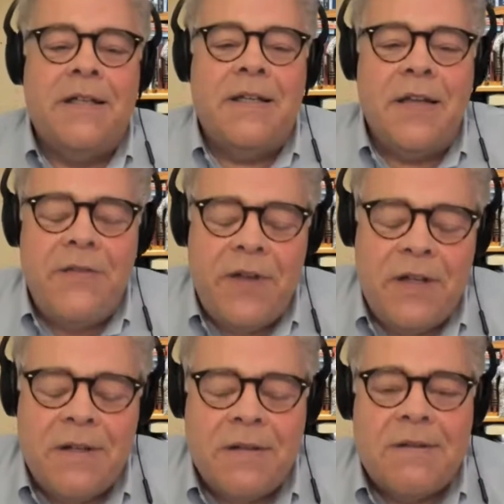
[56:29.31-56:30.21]

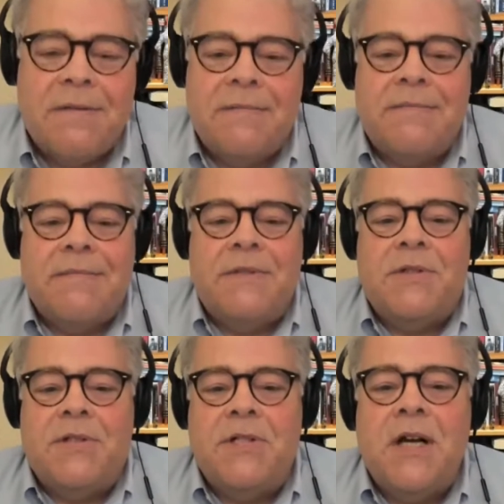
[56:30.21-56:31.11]
Given
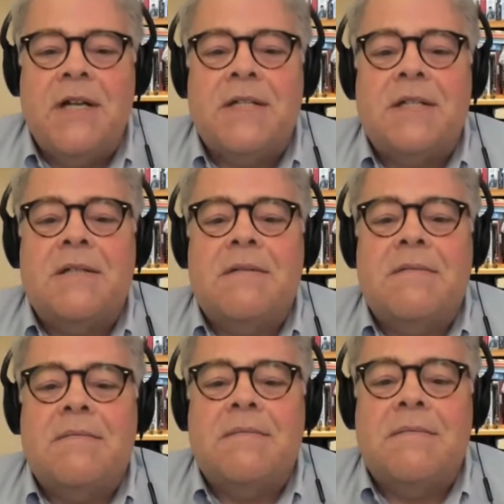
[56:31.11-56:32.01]
just
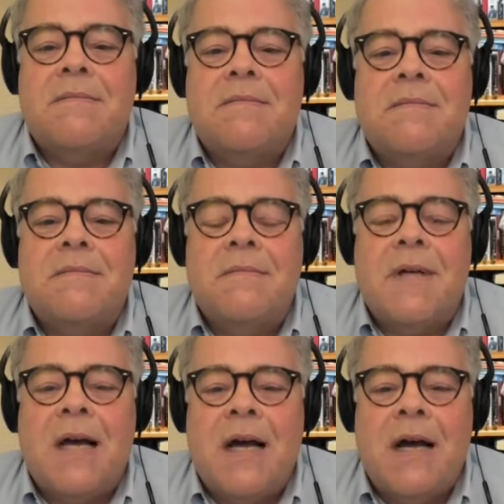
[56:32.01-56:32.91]

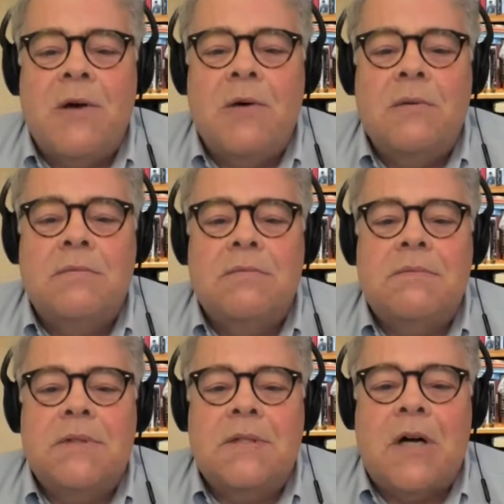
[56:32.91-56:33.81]
how
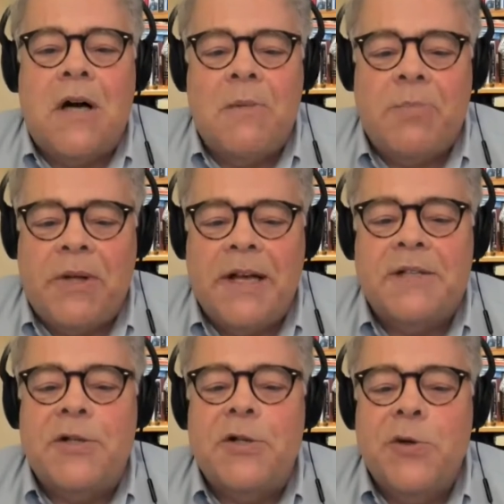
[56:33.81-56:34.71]

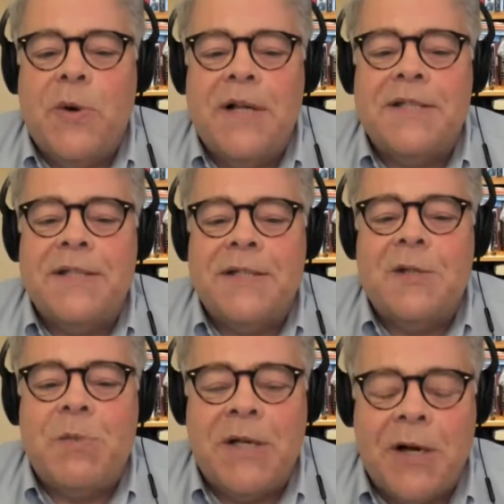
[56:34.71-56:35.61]
complex and nuanced this
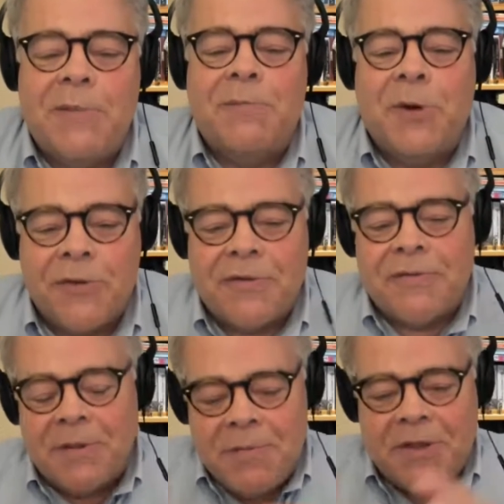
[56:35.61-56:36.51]
has become,
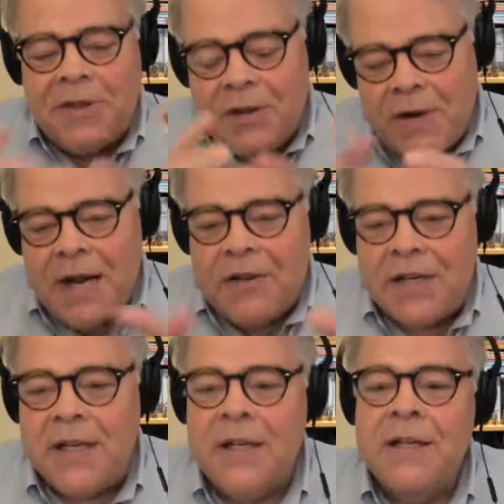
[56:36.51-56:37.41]
both the myth and the reality